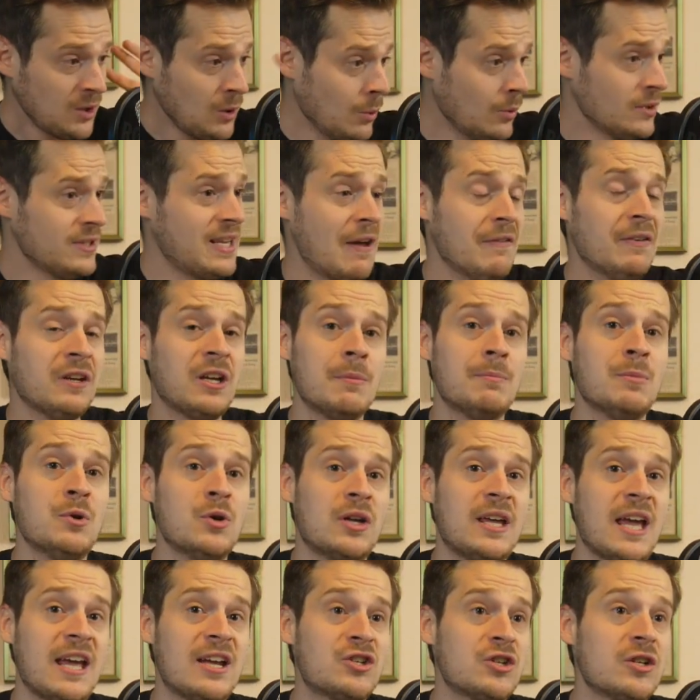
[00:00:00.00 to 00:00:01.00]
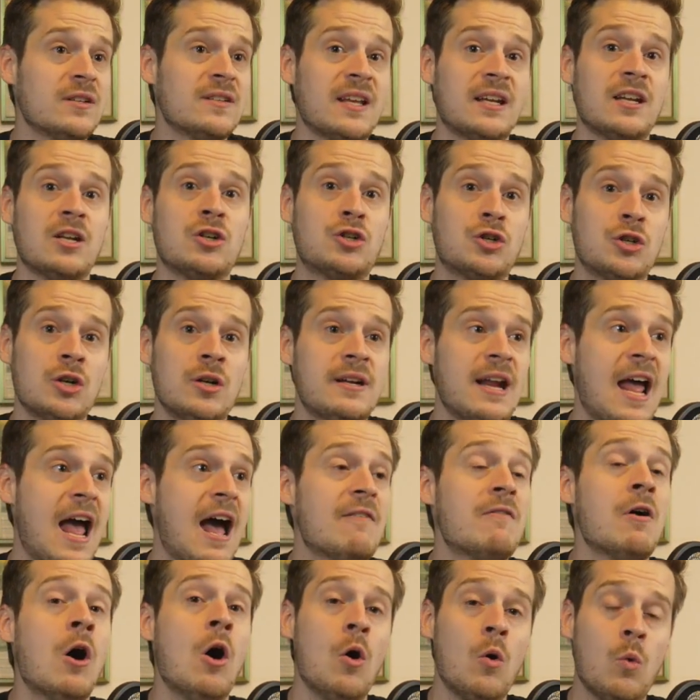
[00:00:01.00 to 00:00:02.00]
was having communications that he shouldn't
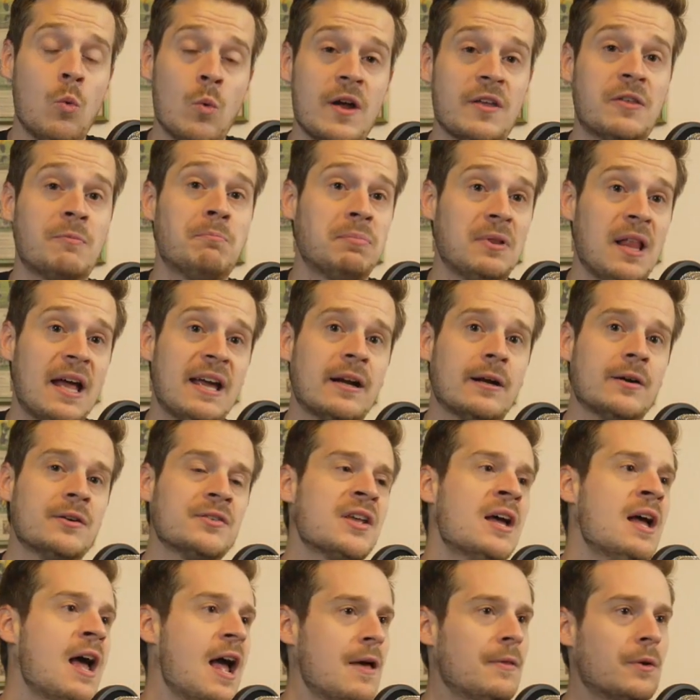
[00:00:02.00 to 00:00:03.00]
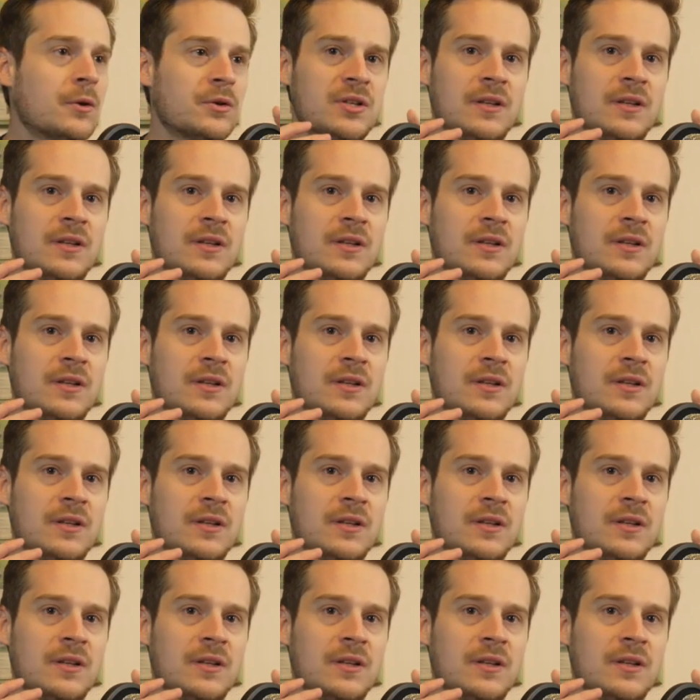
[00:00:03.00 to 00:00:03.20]
have with players. And there